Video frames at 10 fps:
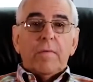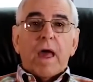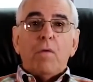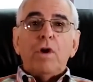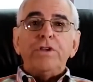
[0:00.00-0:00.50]

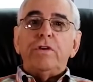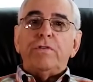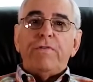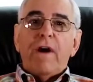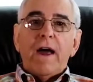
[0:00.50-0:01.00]
And what you'll
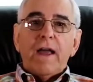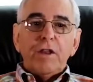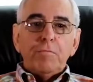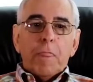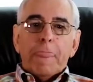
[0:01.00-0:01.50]

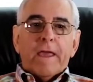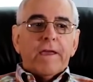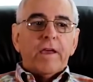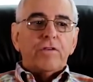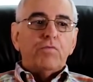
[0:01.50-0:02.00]
find
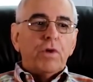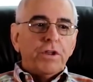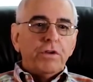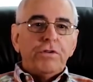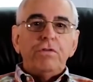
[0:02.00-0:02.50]
is
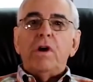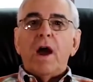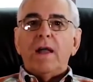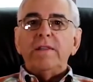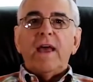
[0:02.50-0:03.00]
when you do
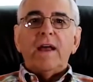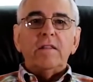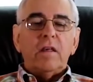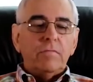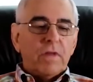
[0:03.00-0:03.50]

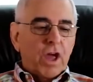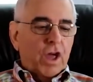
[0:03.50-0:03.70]
contact them,